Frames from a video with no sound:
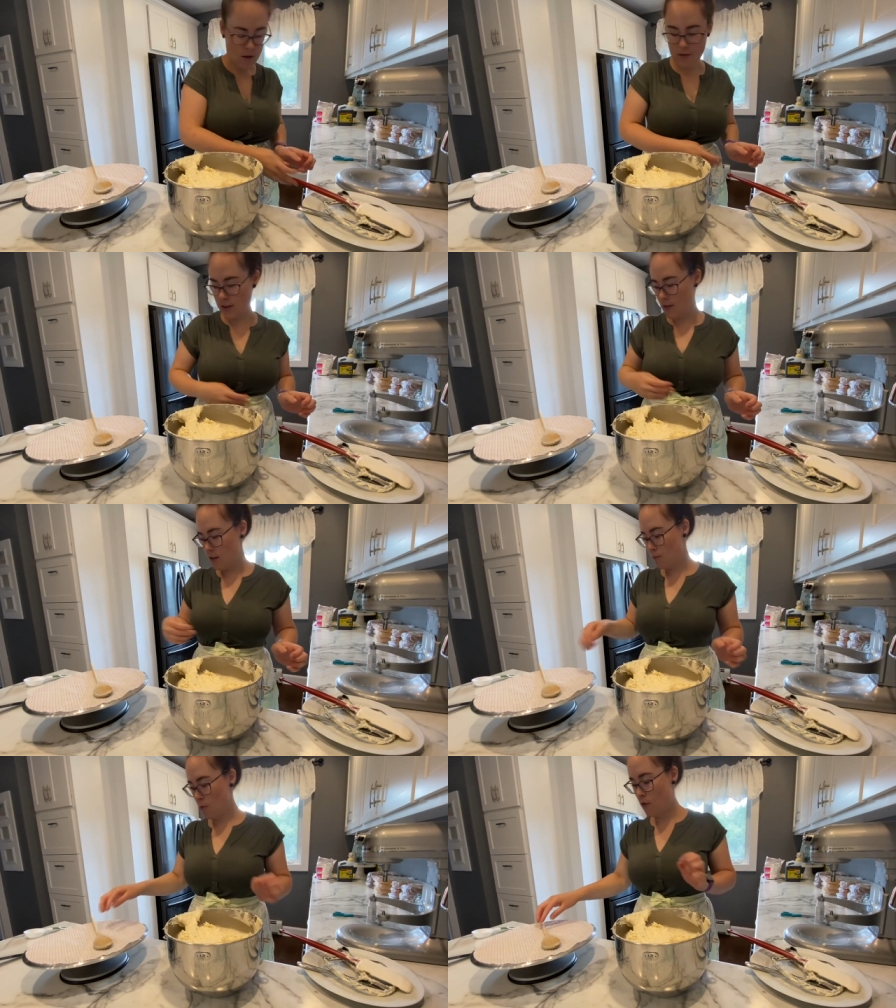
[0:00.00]
I said
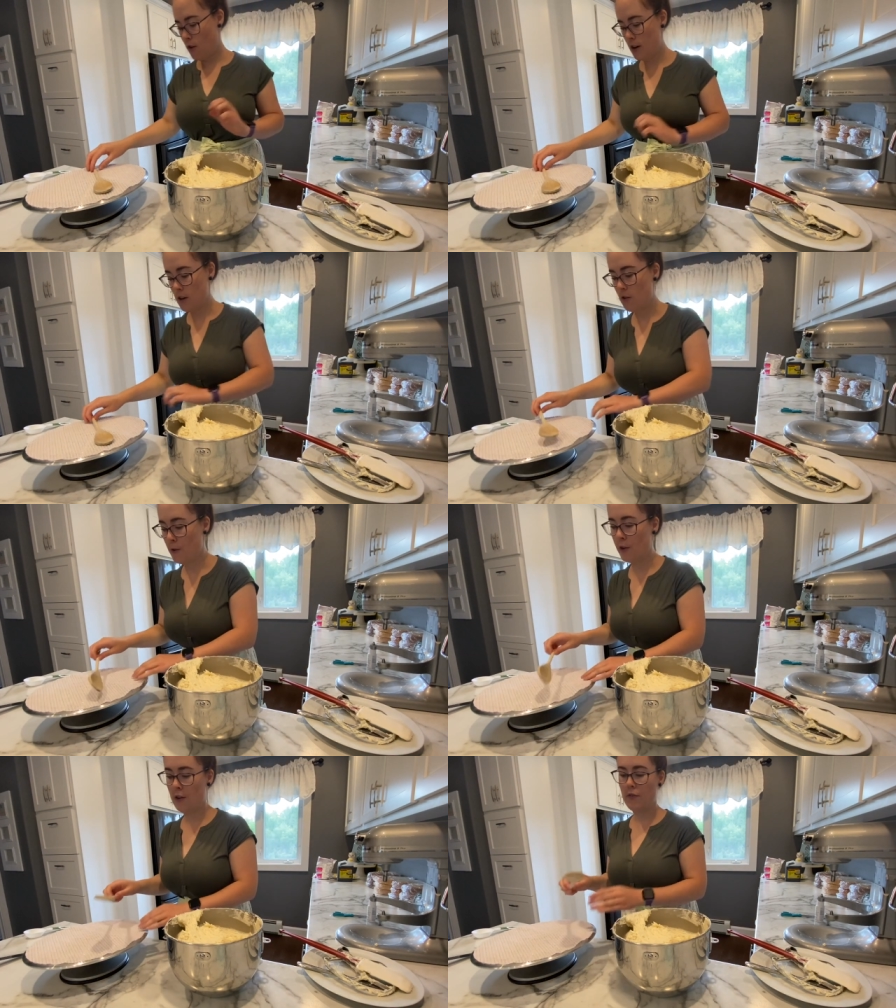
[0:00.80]
this before in an
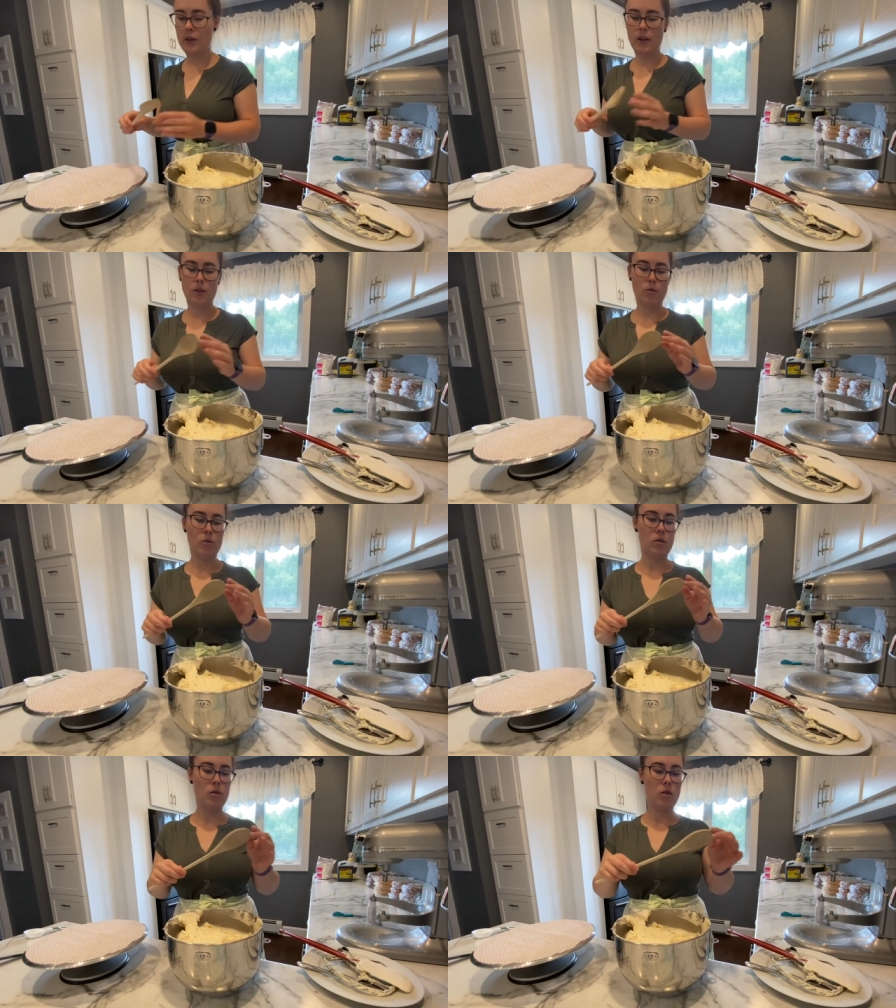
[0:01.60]
earlier video,
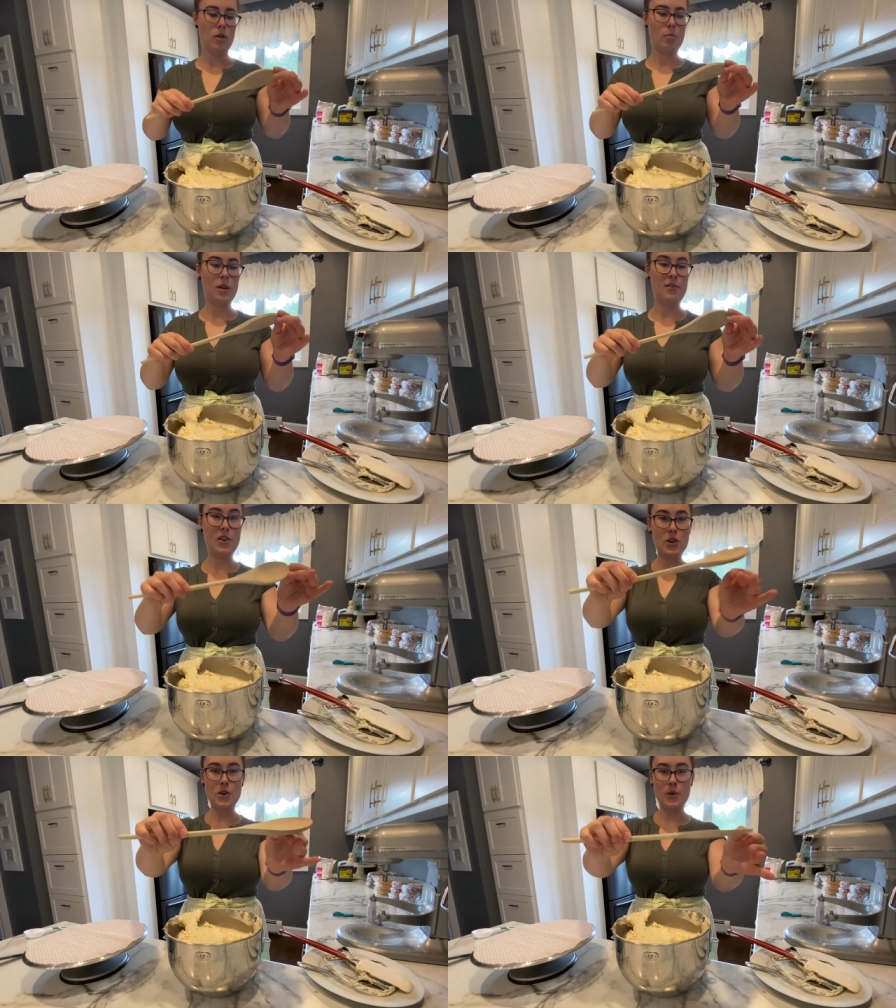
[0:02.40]
but if
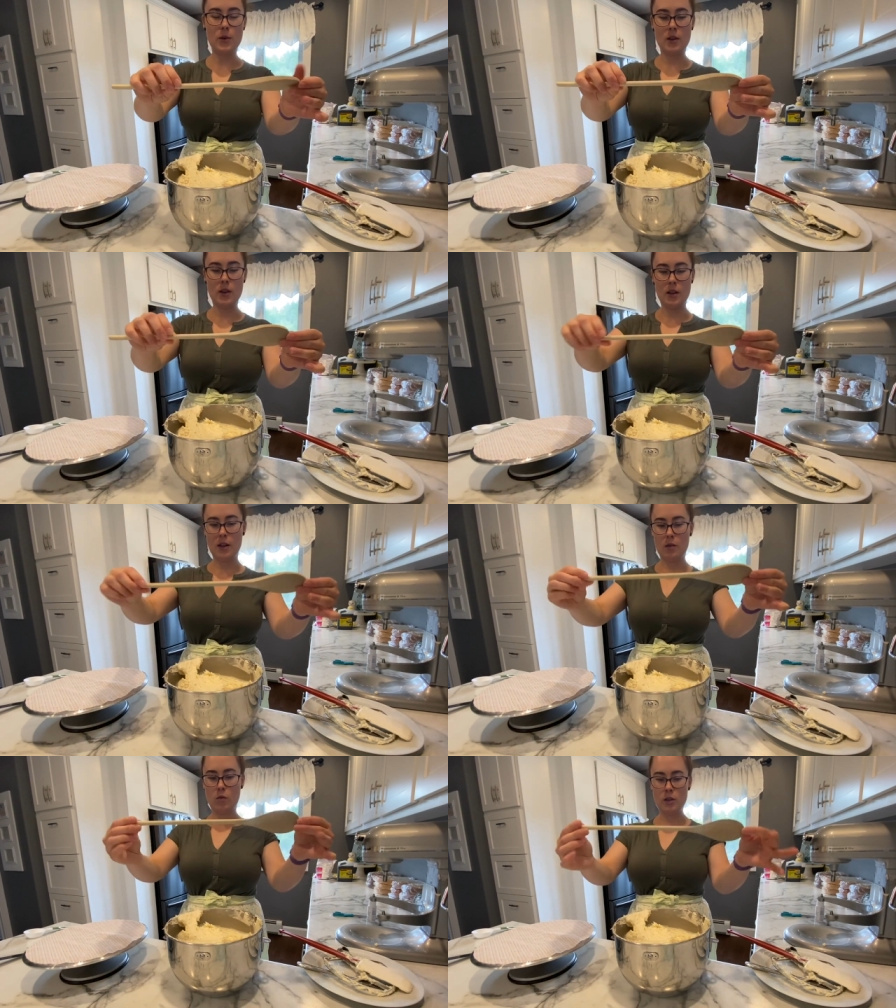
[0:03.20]
you're new,
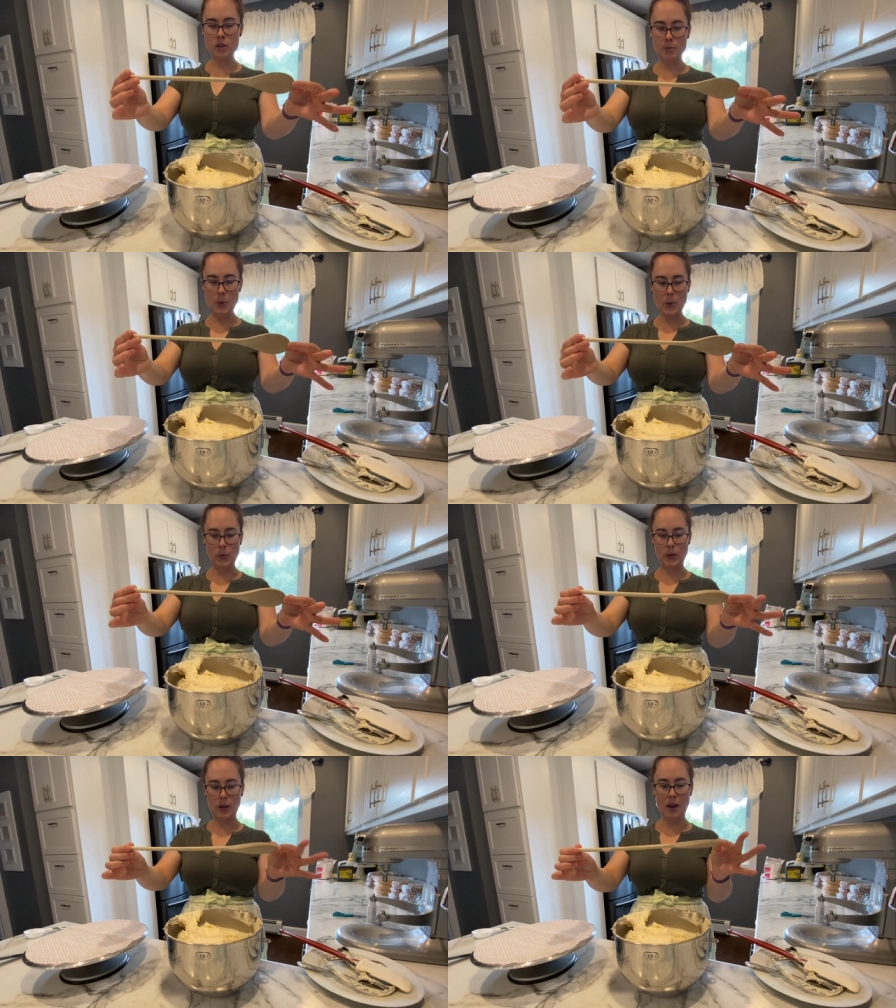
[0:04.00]
wooden spoon.